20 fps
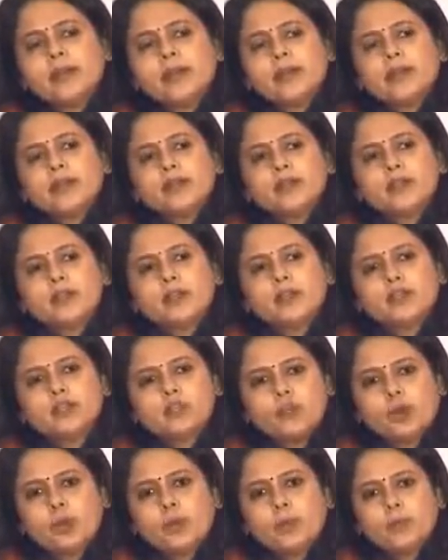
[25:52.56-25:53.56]
as a
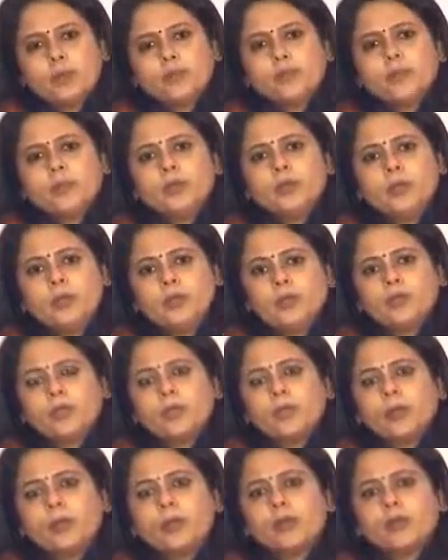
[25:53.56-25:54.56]
job to be
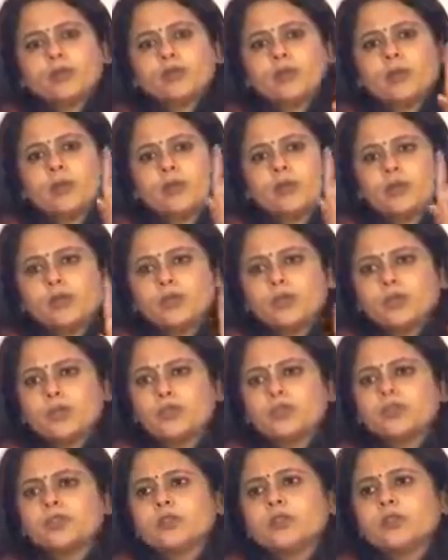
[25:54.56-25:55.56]
occupied for 2
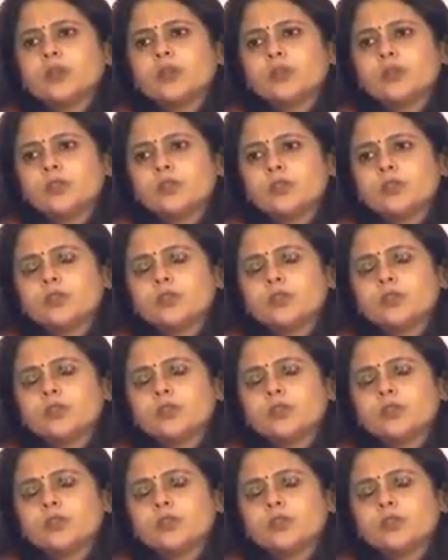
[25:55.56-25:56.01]
years in your career.